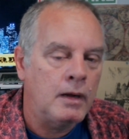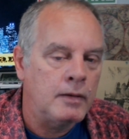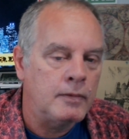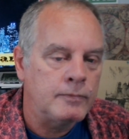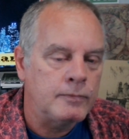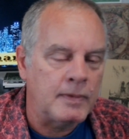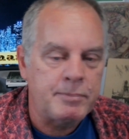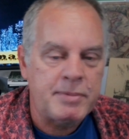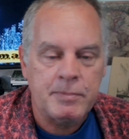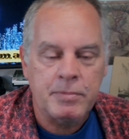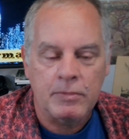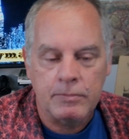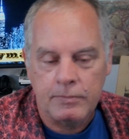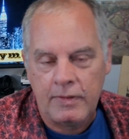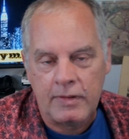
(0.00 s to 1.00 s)
when
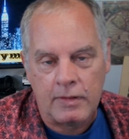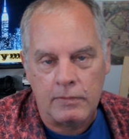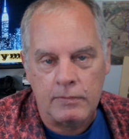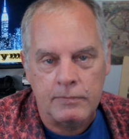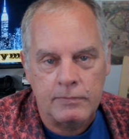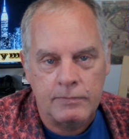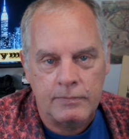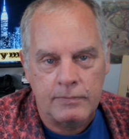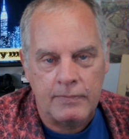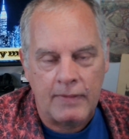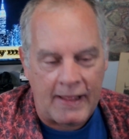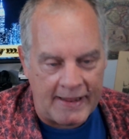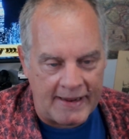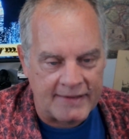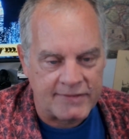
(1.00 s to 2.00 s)
people,
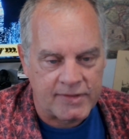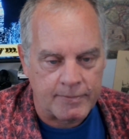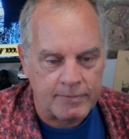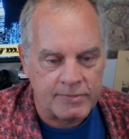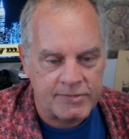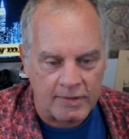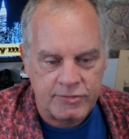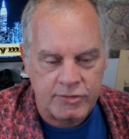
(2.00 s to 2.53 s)
ask him such